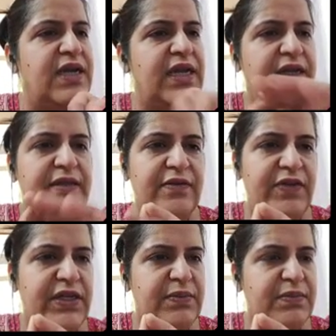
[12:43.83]
and other
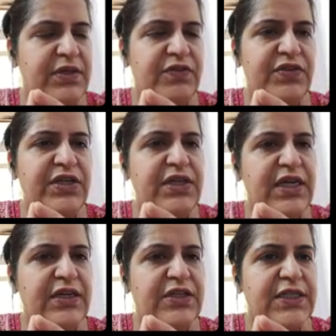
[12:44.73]
different
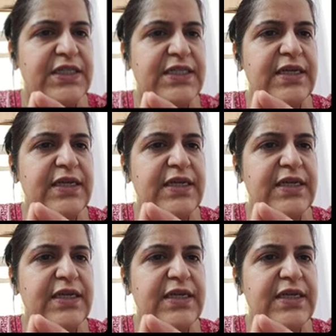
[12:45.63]
countries.